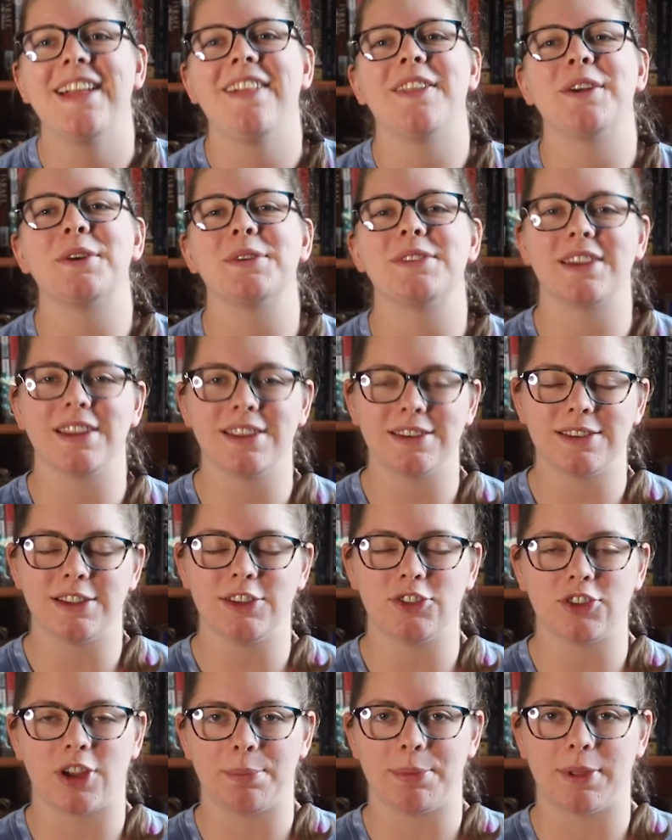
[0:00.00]
There was an
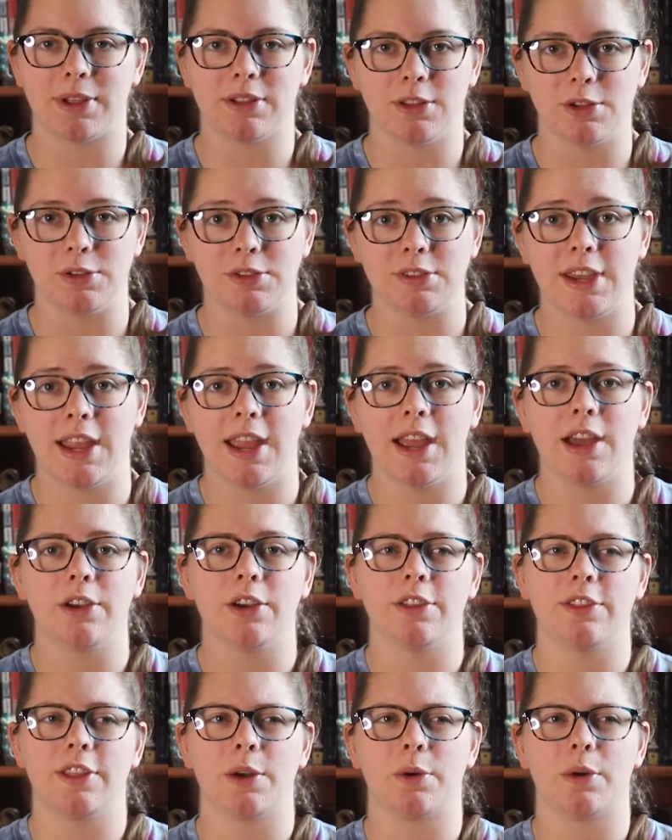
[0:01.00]
antique shop that closed
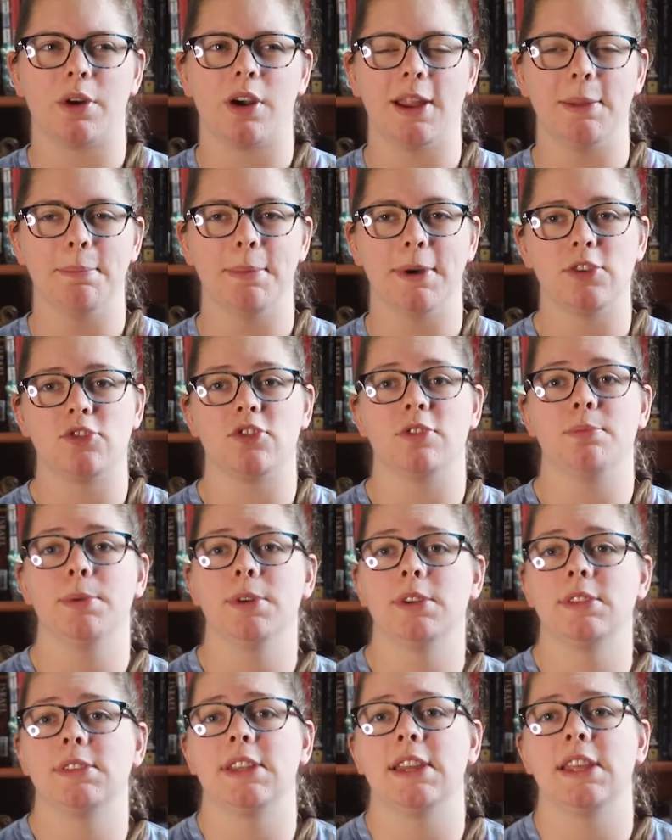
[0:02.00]
down. There were a bunch of
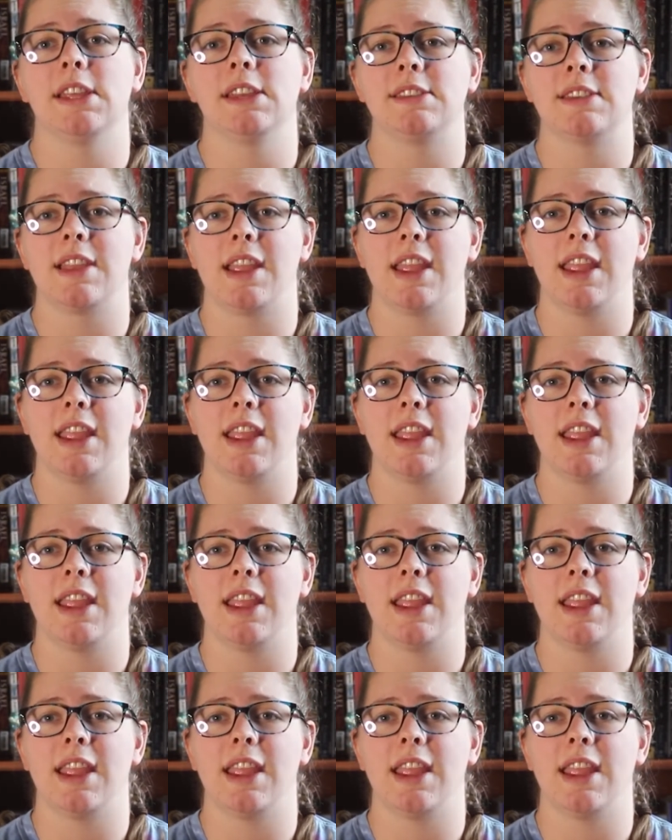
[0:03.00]
books in it,